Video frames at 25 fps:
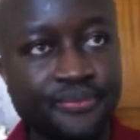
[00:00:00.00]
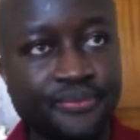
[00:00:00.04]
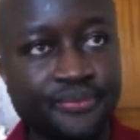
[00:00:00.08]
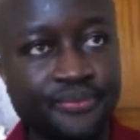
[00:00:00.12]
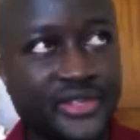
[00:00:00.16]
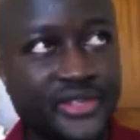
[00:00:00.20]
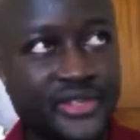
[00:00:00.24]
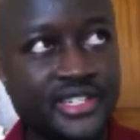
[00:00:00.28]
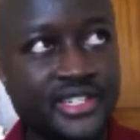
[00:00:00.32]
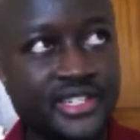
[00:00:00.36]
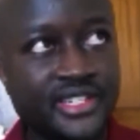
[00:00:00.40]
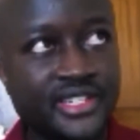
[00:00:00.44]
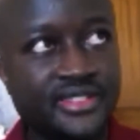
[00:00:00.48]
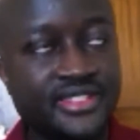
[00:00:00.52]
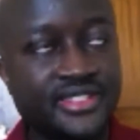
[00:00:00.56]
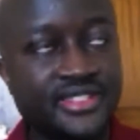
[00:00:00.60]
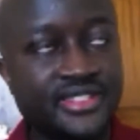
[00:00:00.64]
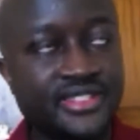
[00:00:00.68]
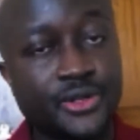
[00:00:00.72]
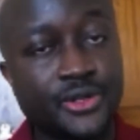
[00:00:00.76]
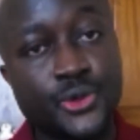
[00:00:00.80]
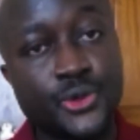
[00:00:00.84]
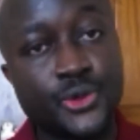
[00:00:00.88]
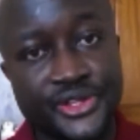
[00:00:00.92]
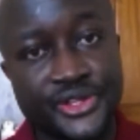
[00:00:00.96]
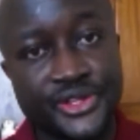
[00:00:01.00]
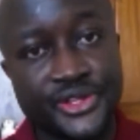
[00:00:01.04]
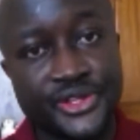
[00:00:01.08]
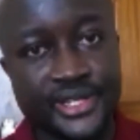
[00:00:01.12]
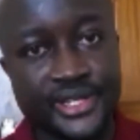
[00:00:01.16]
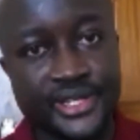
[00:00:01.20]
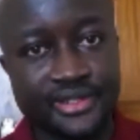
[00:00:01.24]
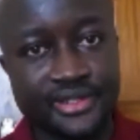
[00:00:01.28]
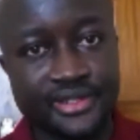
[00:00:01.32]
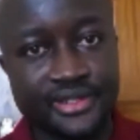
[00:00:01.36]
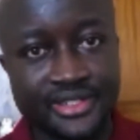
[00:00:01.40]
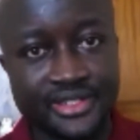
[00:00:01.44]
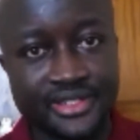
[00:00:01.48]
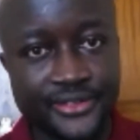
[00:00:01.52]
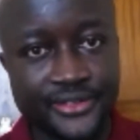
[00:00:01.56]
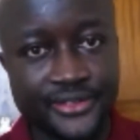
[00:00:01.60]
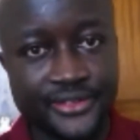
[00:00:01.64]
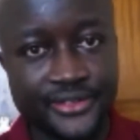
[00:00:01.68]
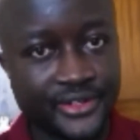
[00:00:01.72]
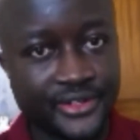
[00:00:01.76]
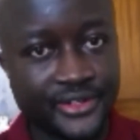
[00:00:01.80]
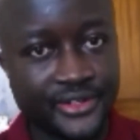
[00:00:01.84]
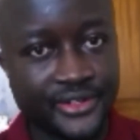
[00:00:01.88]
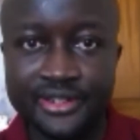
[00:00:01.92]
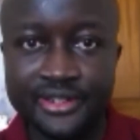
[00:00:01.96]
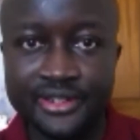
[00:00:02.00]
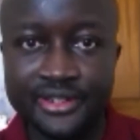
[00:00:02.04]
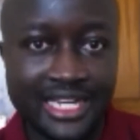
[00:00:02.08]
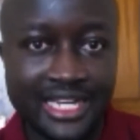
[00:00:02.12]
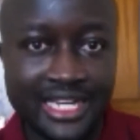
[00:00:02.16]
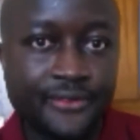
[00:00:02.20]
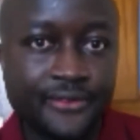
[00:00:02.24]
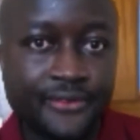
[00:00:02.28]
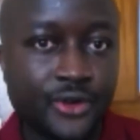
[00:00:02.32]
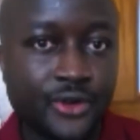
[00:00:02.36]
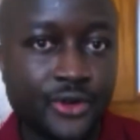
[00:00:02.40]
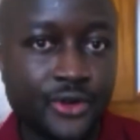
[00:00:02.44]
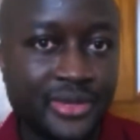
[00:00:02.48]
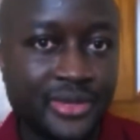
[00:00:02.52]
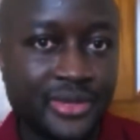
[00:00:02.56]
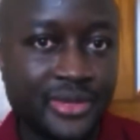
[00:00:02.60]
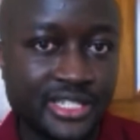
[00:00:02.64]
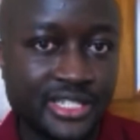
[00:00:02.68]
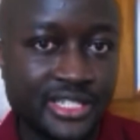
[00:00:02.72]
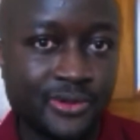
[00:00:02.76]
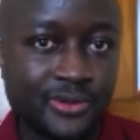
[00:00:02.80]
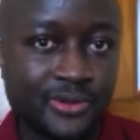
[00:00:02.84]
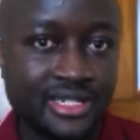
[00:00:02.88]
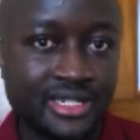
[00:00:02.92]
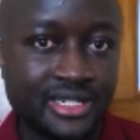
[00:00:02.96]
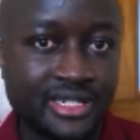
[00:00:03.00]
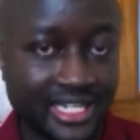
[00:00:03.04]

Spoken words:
it's a good thing, if I lack for a better word.